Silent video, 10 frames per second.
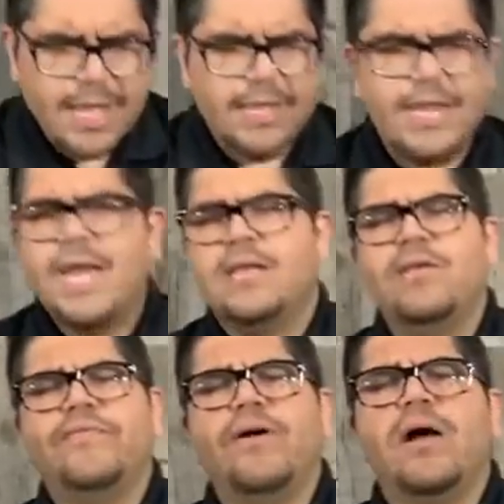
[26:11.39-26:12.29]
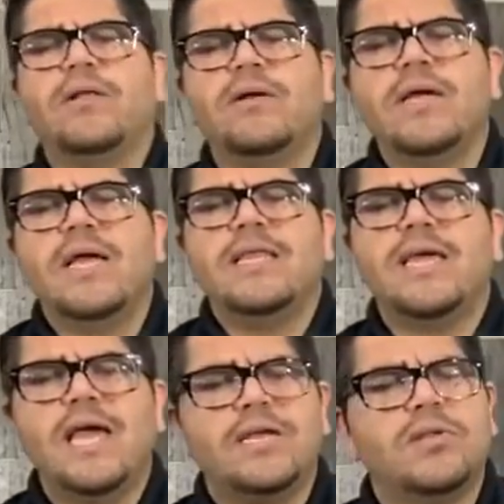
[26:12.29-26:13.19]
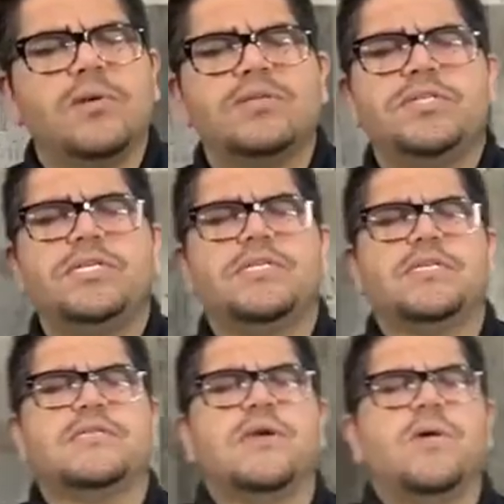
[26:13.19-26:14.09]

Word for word: Thank you, Father. Thank you, Lord Jesus.